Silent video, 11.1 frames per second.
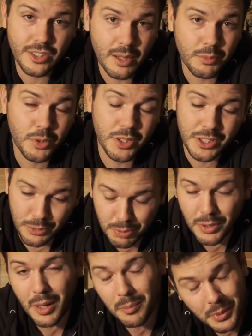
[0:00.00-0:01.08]
Knob Creek, you're
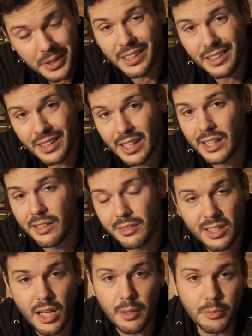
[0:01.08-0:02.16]
probably going to like the
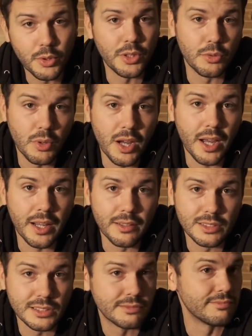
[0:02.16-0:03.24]
Knob Creek Rye.
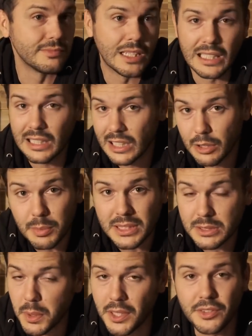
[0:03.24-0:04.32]
Just a little bit
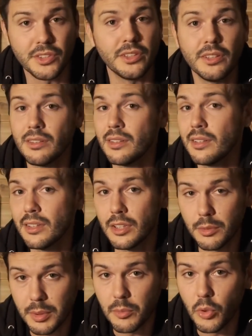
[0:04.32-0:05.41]
spicier, a
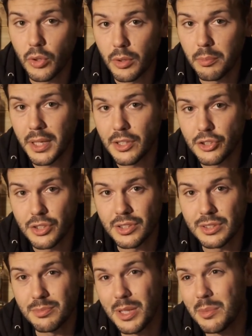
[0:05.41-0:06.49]
little bit more
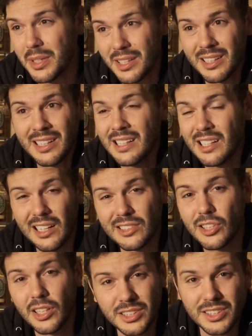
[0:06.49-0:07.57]
herbaceous, maybe a
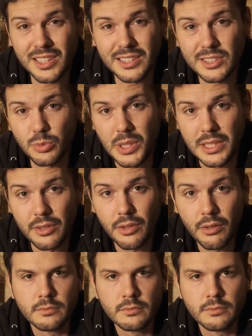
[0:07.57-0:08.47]
touch less sweet.